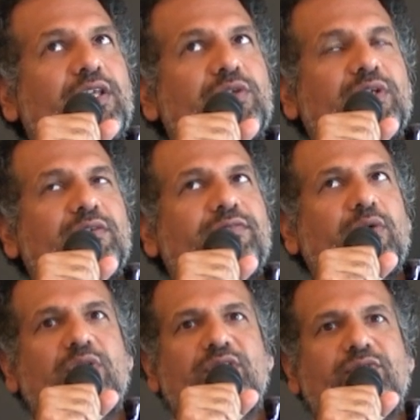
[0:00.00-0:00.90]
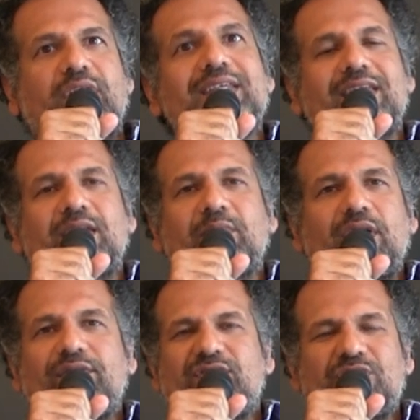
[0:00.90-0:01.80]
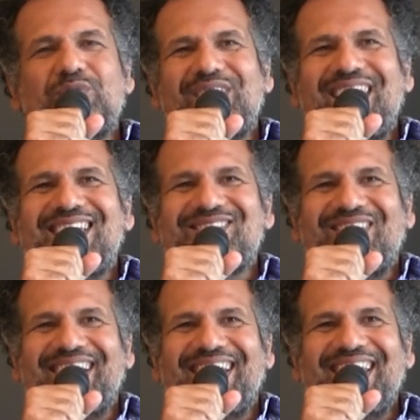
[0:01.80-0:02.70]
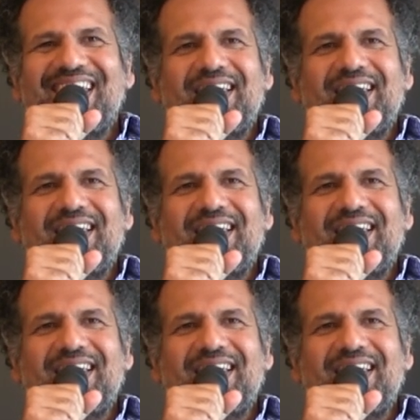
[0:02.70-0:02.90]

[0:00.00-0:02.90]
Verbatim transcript: that you can focus for 18 months, two years on it.